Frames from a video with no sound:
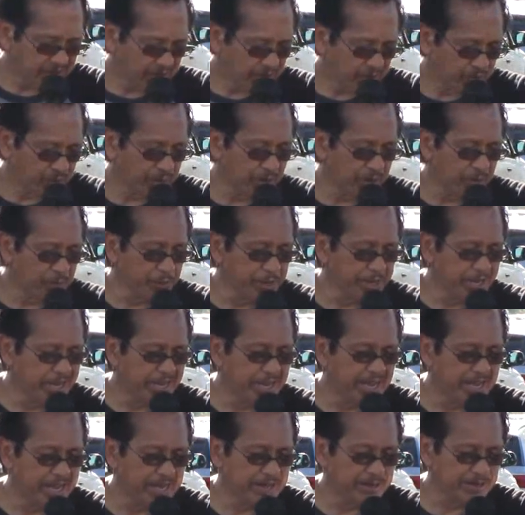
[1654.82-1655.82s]
where we?
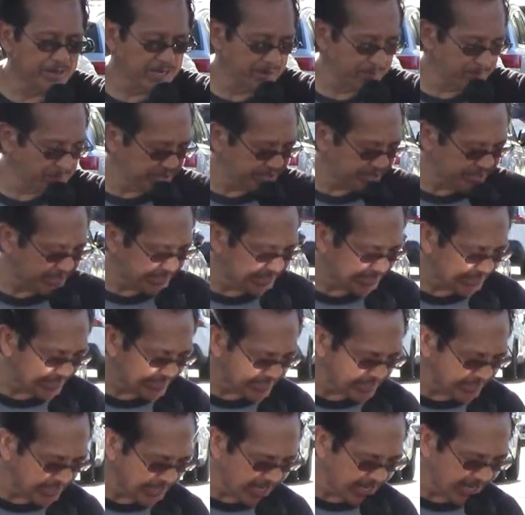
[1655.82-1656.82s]
Uh, let me see.
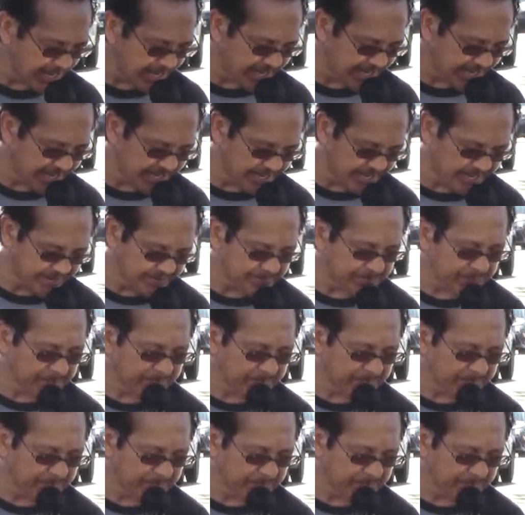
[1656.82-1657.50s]
Okay,